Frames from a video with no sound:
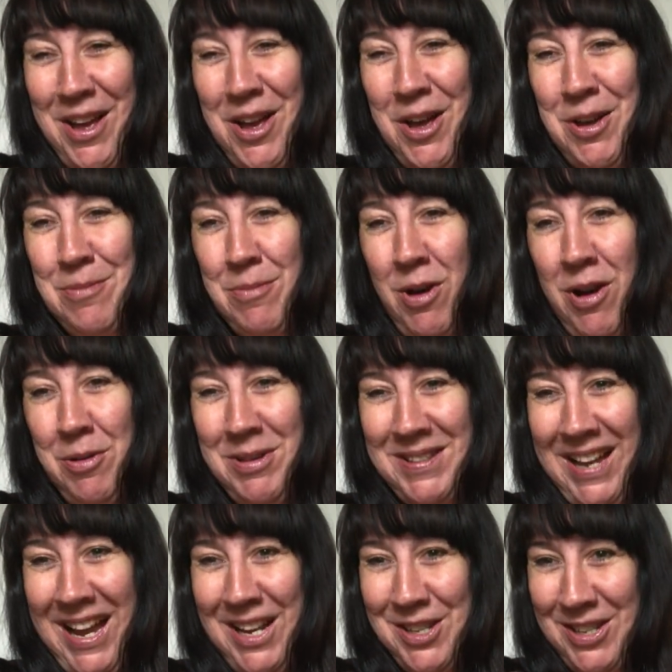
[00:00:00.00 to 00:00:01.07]
I was
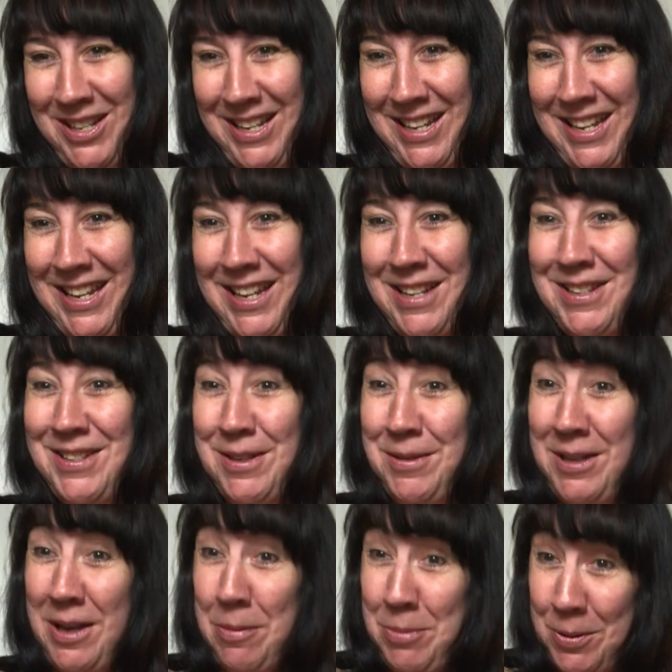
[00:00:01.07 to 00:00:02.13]
actually
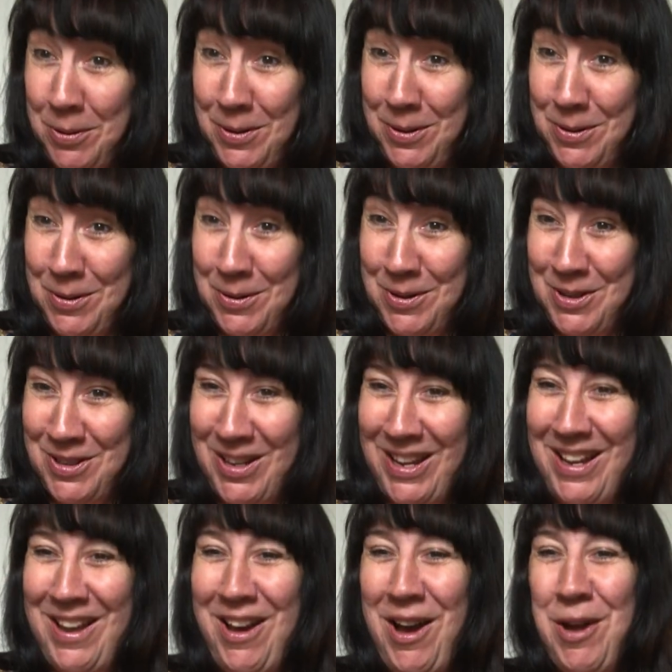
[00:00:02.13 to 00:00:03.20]
doing a book launch.
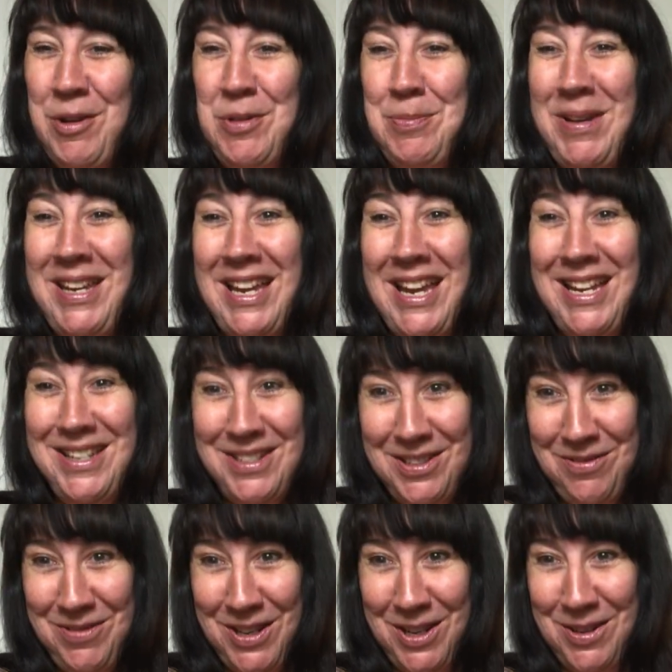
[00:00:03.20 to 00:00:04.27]
I was being
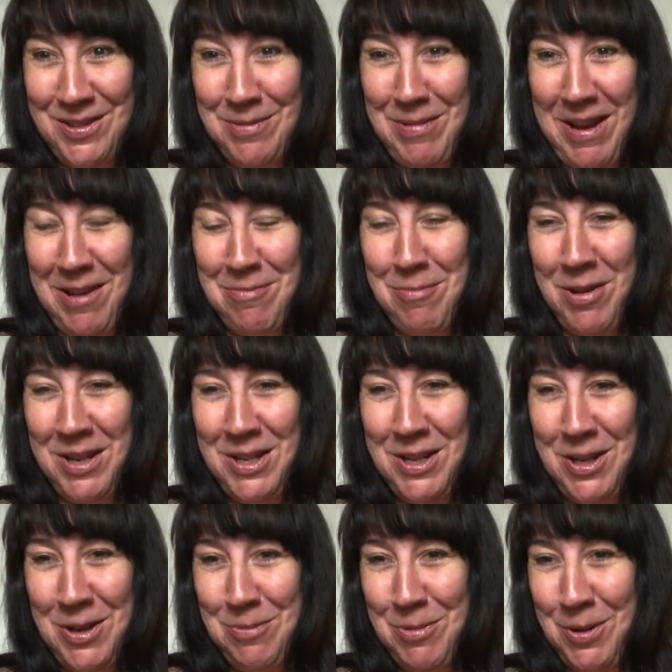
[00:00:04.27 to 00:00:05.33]
interviewed about my
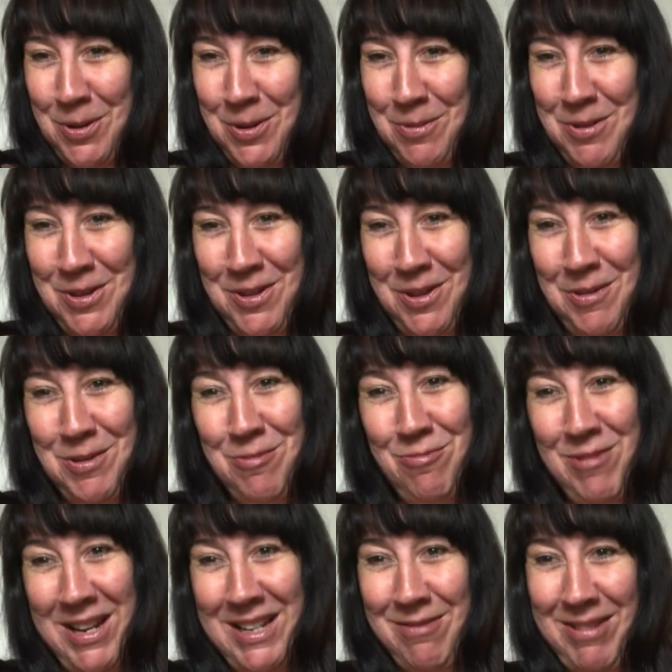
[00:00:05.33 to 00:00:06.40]
new book, which I was
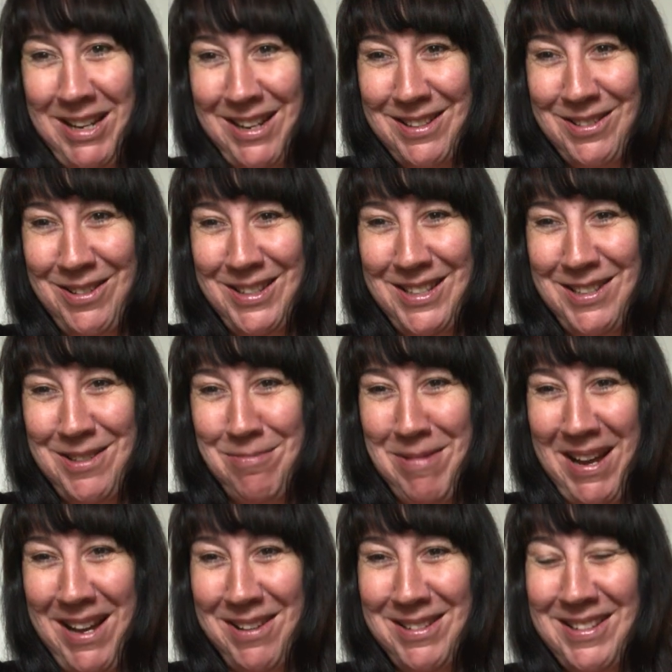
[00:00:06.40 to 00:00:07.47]
really, really excited
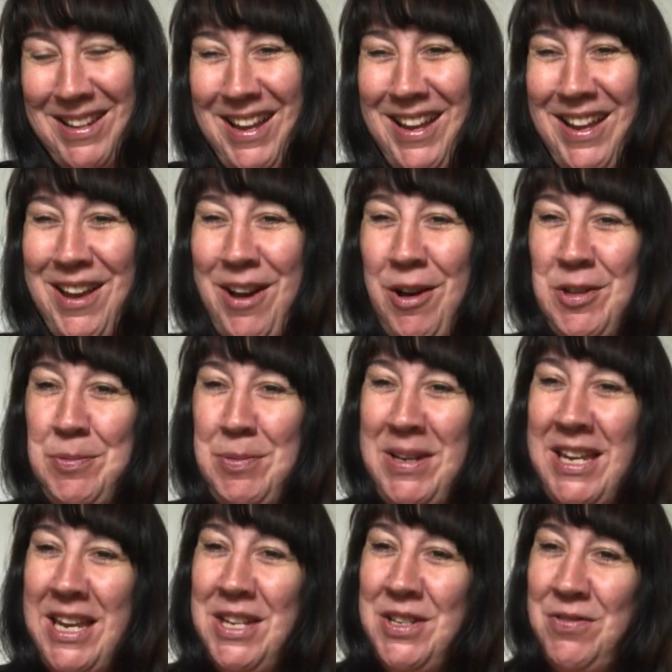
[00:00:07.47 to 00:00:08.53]
about. I was being
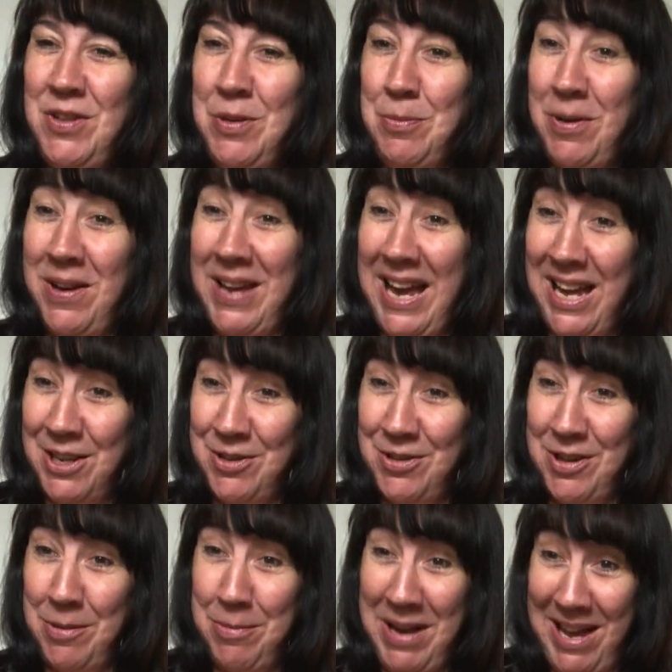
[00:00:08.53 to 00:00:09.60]
interviewed by
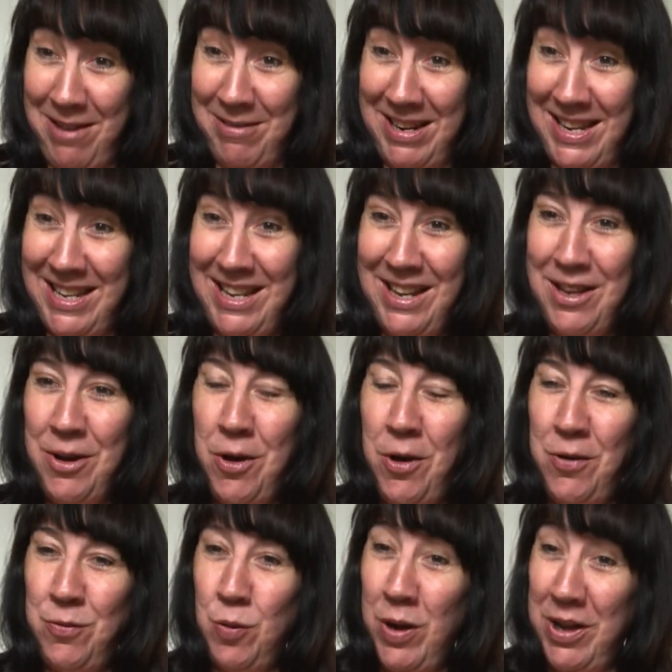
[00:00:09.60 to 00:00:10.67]
Andrea Perry
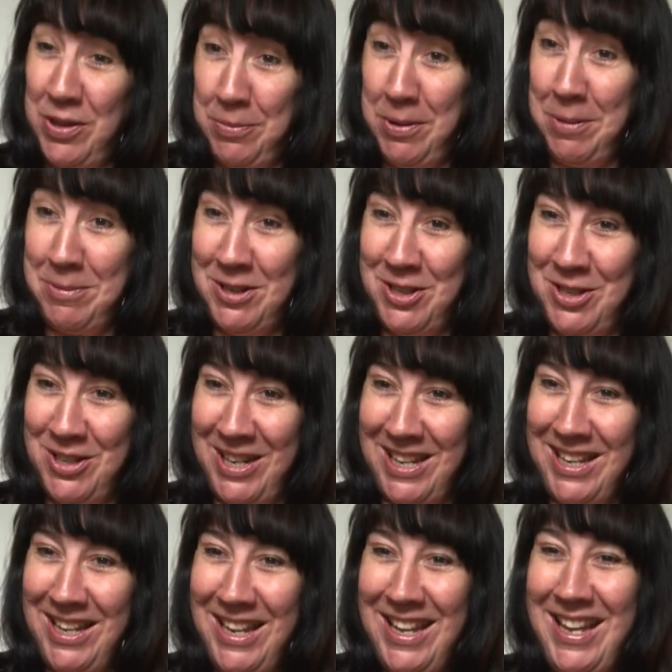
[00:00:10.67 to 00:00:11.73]
of Worth
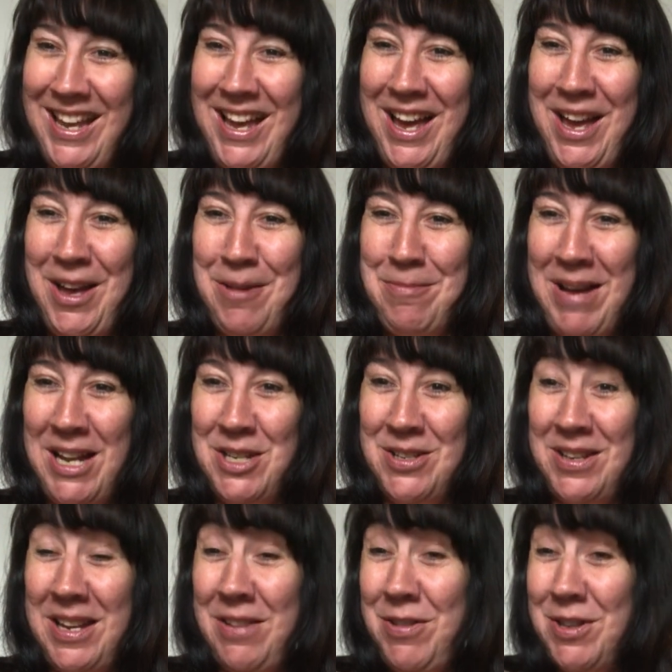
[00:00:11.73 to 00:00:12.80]
Publishing. And
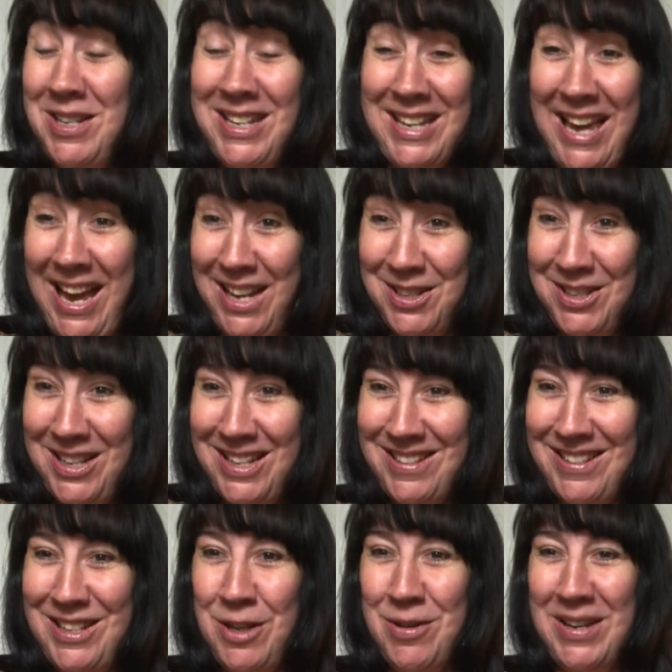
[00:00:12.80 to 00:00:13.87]
if you didn't catch
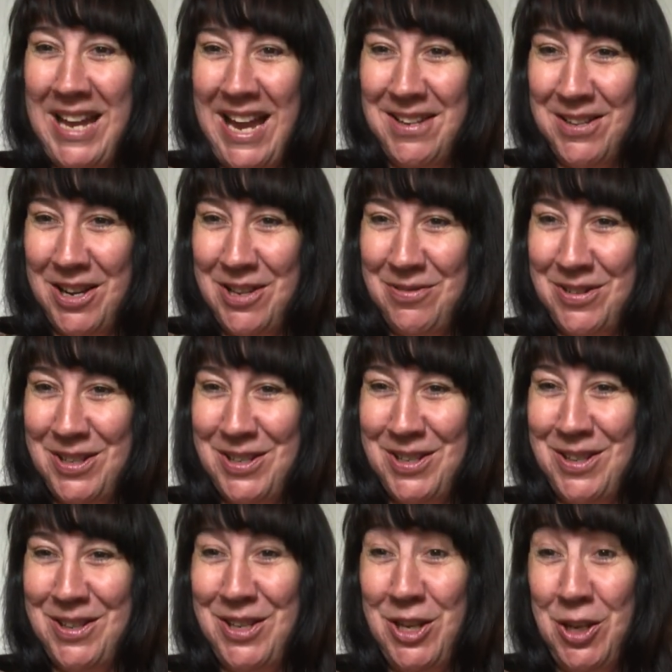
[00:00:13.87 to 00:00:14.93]
it, you can head over
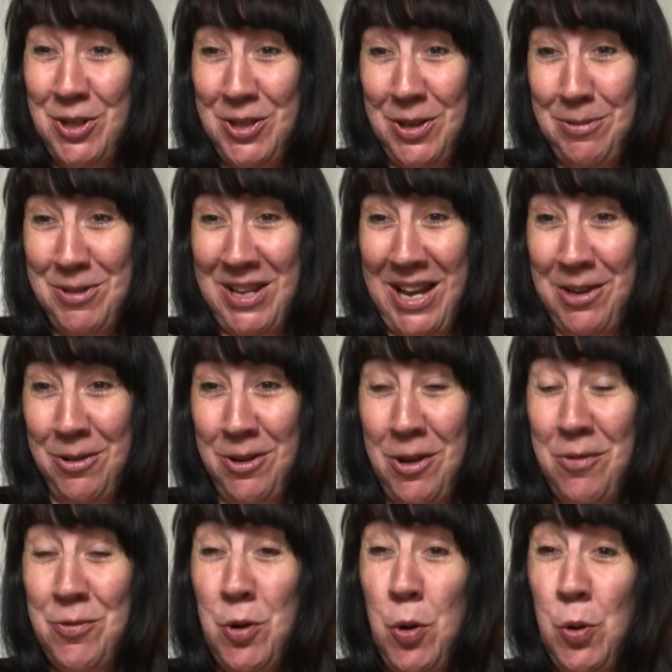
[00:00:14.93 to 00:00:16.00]
to the YouTube channel
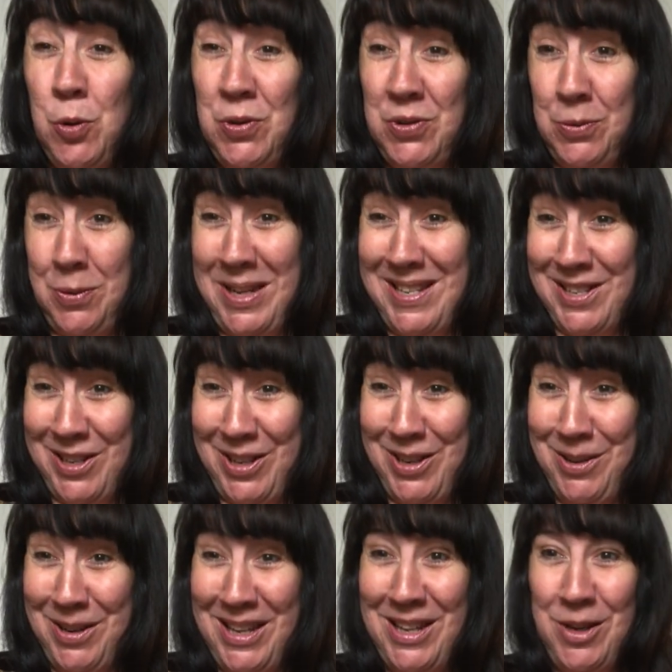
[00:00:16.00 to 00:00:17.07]
of Course We
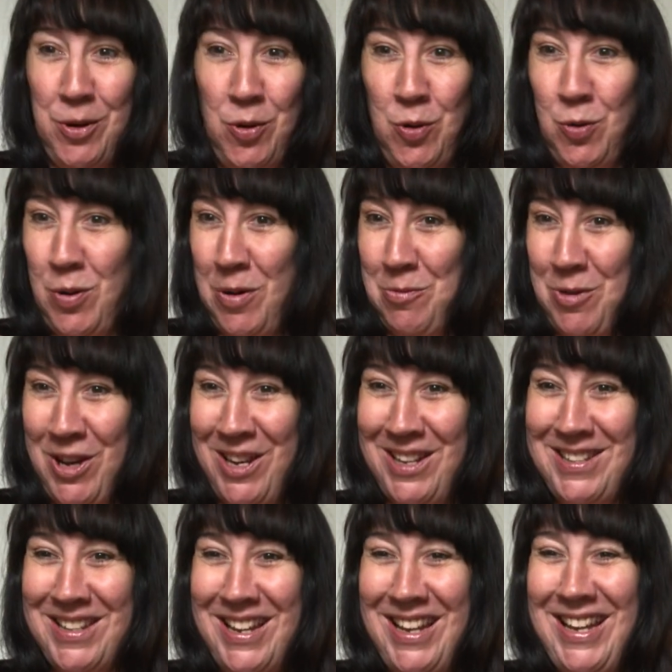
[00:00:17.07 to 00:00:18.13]
Do, all one
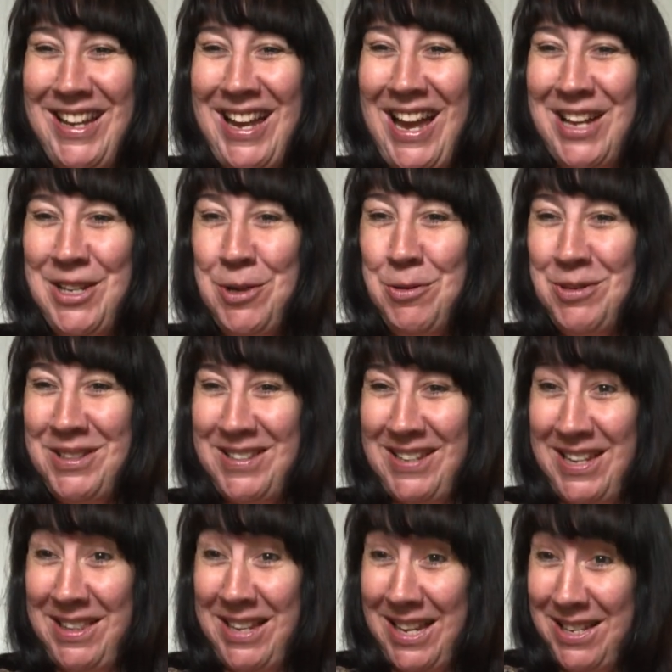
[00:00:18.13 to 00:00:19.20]
word, and you will
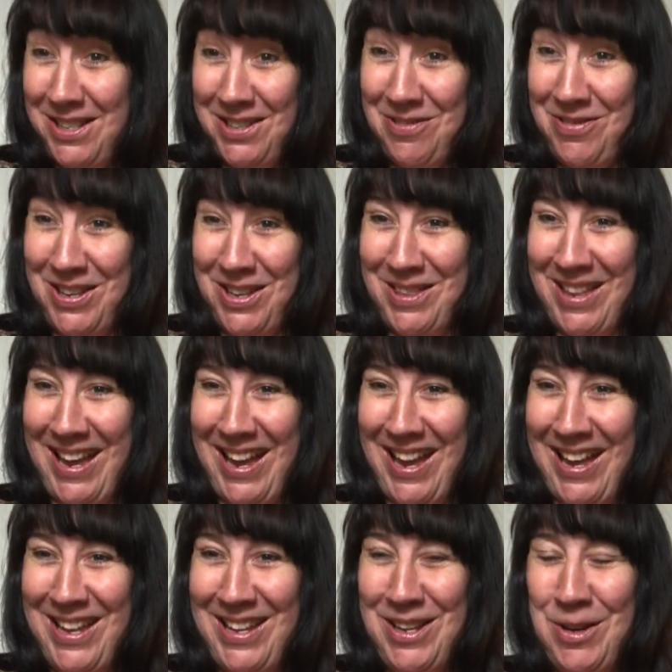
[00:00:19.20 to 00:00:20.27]
see the interview there,
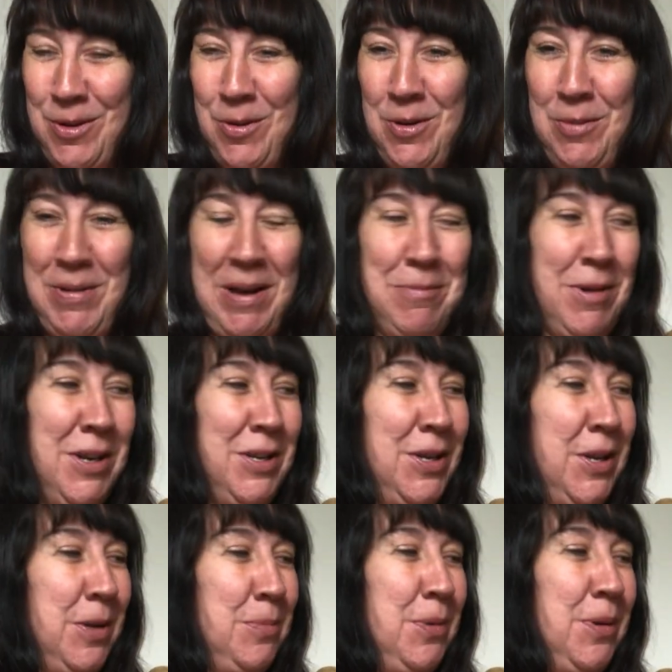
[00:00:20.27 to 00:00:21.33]
all about my
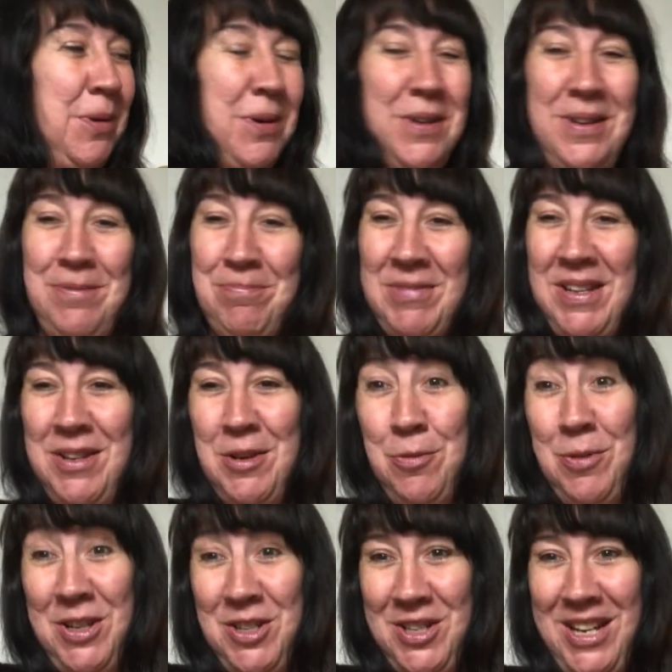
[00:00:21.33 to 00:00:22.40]
new book,
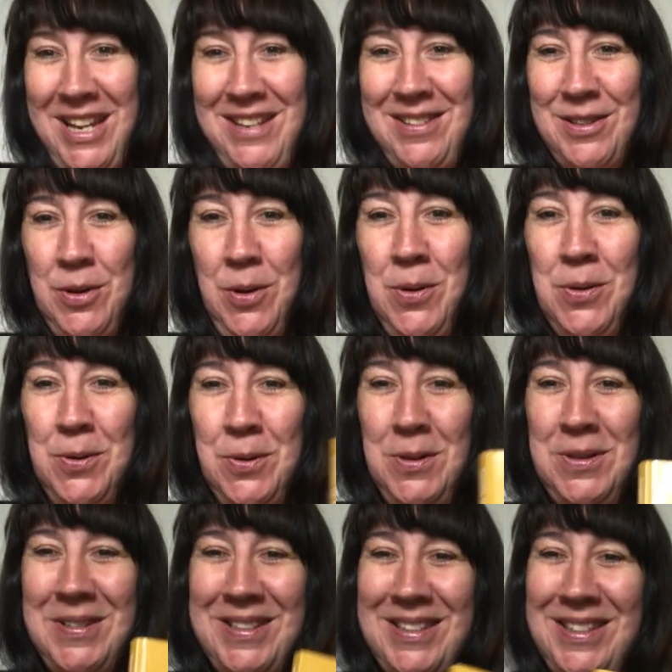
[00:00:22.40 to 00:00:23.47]
which is called